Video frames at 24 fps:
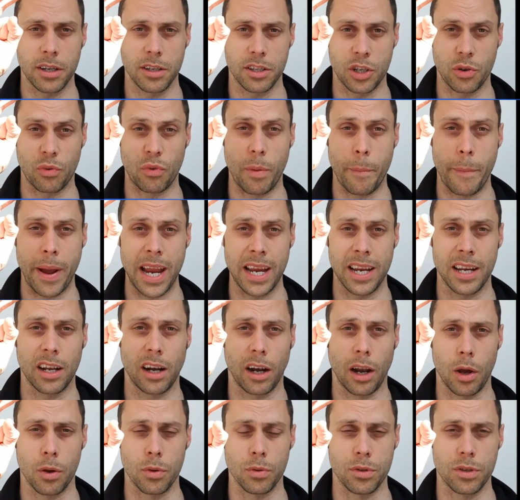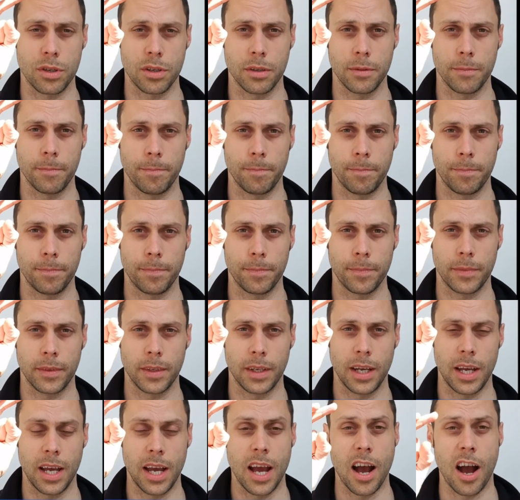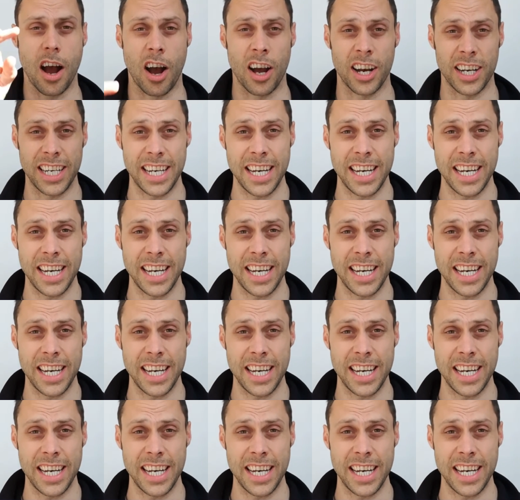remain closed. I need